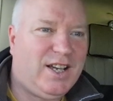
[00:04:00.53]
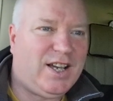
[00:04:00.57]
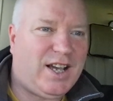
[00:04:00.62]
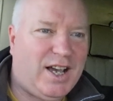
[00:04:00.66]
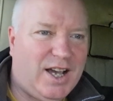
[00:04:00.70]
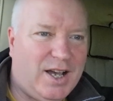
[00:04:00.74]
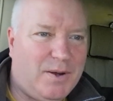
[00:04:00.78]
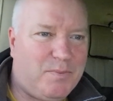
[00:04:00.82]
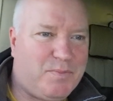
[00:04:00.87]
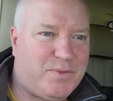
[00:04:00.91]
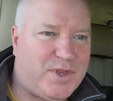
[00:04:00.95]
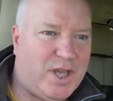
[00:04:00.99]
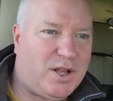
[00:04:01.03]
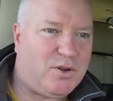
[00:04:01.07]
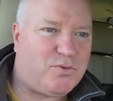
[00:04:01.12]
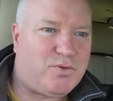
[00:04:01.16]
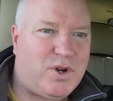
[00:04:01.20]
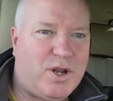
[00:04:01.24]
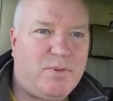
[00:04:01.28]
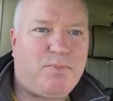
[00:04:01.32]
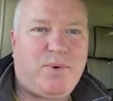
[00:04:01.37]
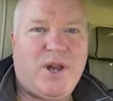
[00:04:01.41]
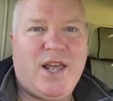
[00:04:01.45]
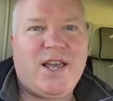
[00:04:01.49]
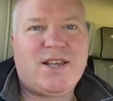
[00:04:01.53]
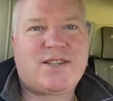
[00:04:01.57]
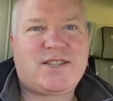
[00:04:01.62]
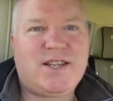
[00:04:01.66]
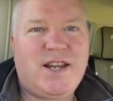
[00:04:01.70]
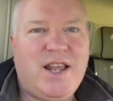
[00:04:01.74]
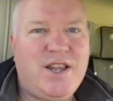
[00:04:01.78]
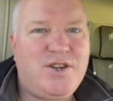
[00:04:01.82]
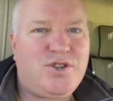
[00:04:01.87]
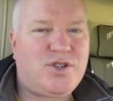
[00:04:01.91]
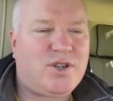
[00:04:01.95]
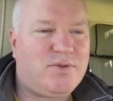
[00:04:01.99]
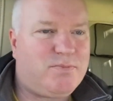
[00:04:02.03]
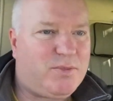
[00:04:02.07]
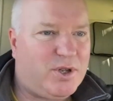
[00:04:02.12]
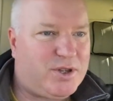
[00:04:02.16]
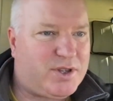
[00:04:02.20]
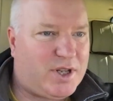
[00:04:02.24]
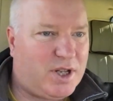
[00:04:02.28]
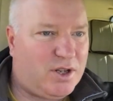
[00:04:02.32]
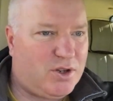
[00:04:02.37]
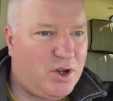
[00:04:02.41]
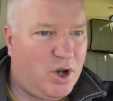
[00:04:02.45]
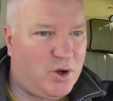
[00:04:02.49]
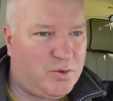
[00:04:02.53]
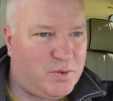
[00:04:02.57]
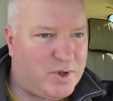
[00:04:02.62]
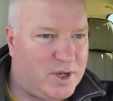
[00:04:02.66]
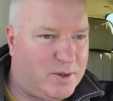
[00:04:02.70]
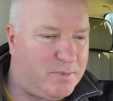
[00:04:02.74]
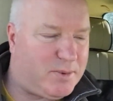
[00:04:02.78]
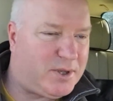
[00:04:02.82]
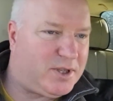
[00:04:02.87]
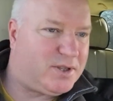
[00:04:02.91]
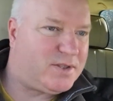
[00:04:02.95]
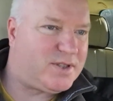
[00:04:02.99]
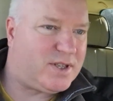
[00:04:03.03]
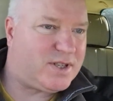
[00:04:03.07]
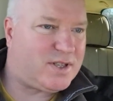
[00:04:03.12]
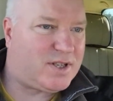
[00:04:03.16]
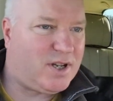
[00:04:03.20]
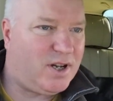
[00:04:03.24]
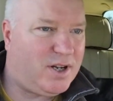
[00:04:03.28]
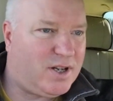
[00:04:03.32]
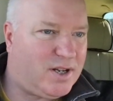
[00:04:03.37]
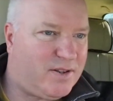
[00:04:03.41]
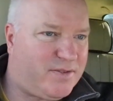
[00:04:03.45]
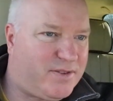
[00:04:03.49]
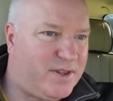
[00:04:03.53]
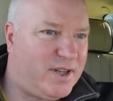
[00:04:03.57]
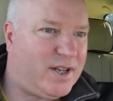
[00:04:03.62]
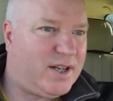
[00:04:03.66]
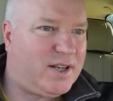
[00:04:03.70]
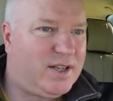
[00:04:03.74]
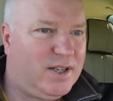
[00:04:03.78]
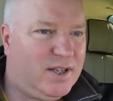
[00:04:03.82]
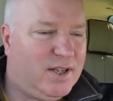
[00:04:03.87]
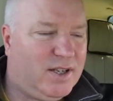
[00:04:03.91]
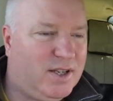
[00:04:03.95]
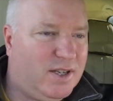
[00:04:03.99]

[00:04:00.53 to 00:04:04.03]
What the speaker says: They'll replace an engine, but they'll not rebuild it, kind of thing.